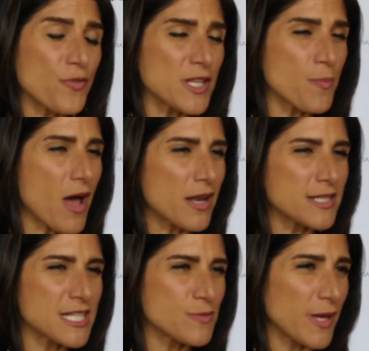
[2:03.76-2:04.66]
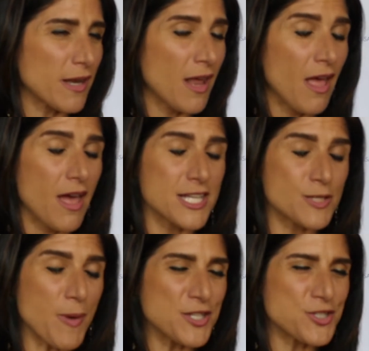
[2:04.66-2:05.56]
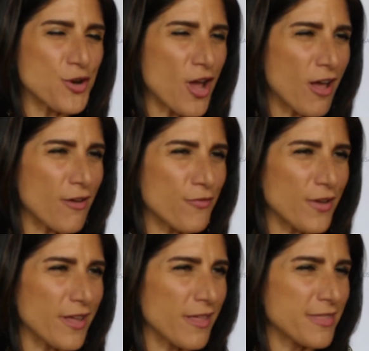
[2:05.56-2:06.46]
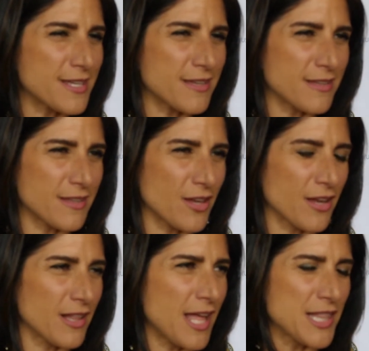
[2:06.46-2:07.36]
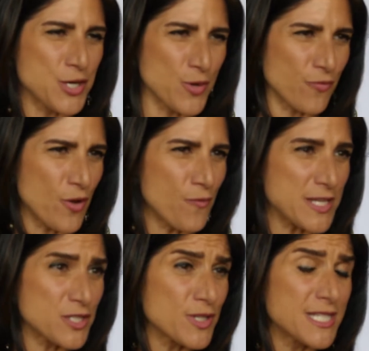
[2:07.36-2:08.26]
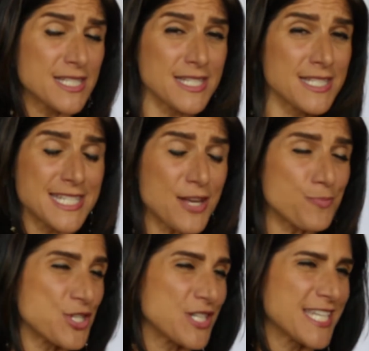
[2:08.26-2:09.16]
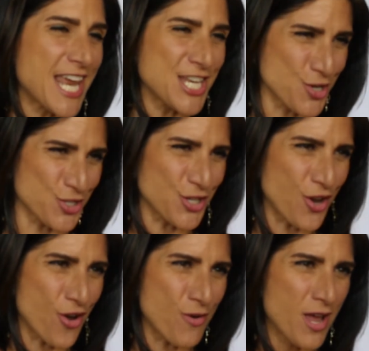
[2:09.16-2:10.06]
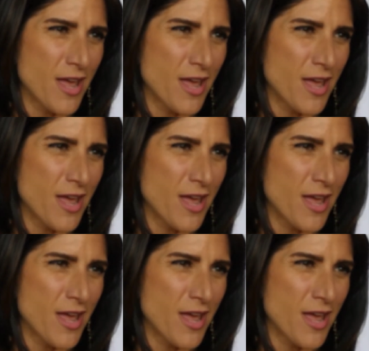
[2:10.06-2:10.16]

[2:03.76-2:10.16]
Friendly Products has been a sponsor of the LA Greek Film Festival since inception 10 years ago.